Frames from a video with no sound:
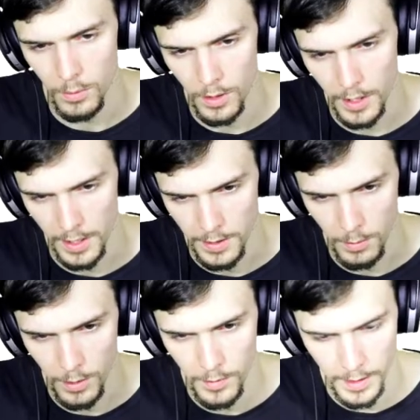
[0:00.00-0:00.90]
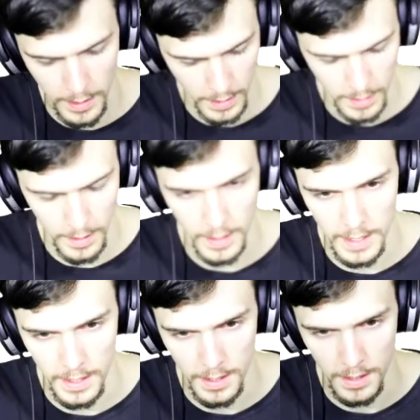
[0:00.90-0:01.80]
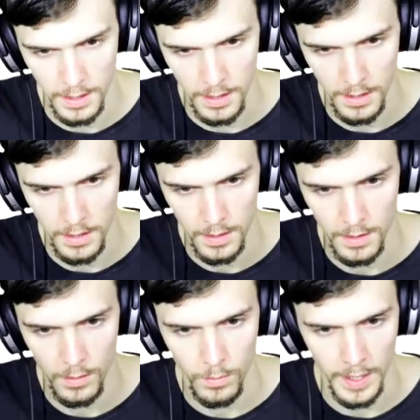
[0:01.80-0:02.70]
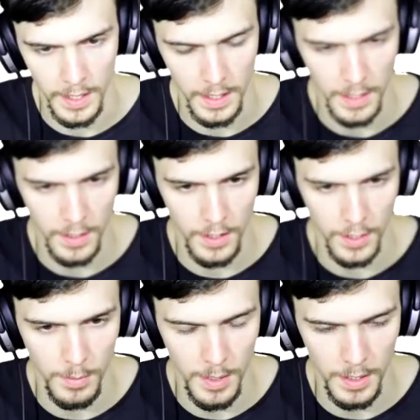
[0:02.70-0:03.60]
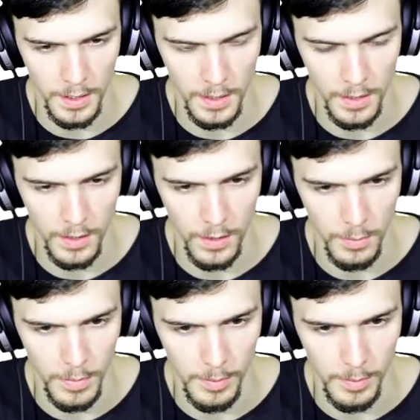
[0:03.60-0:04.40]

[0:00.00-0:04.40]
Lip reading: What? Okay, so what if I delete? Wait, this should be not